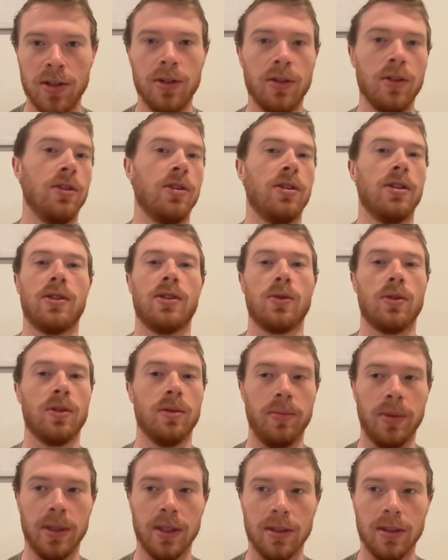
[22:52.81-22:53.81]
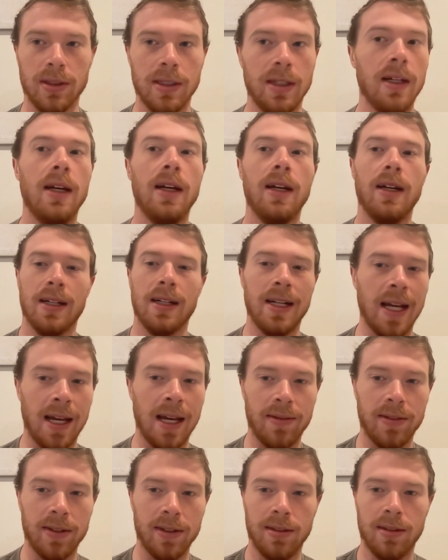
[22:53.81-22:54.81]
You can just sort of build and
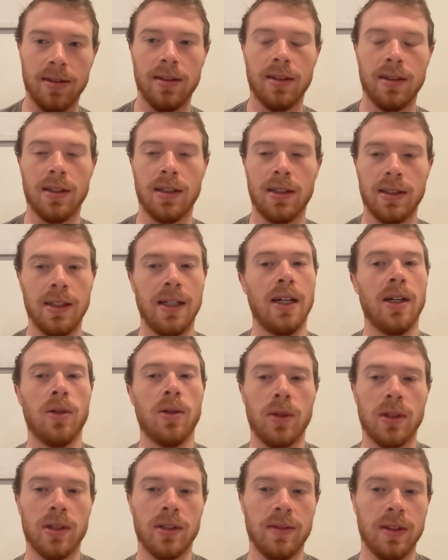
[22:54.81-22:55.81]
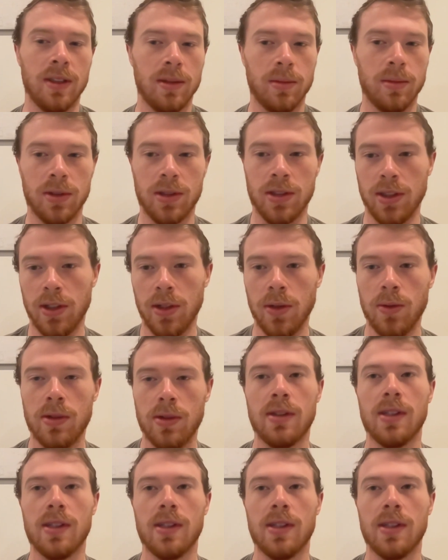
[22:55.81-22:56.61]
have it on the L1 available to use,